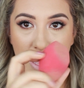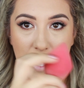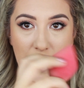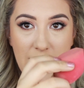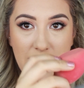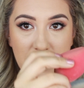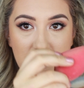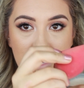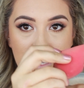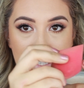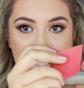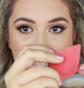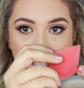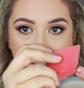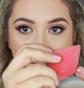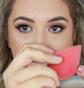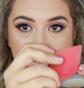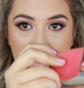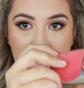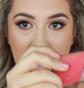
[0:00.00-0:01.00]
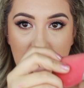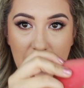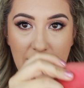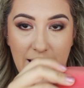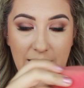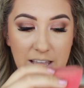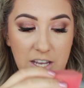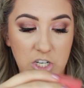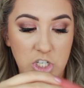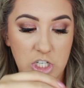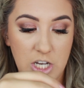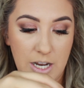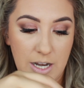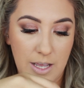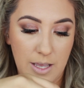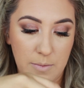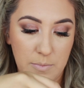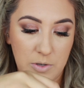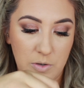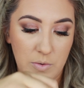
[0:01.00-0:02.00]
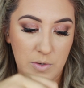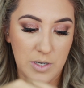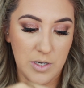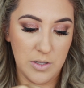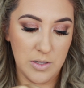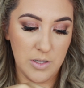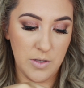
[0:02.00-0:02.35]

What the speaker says: and this flat edge, and I'm going to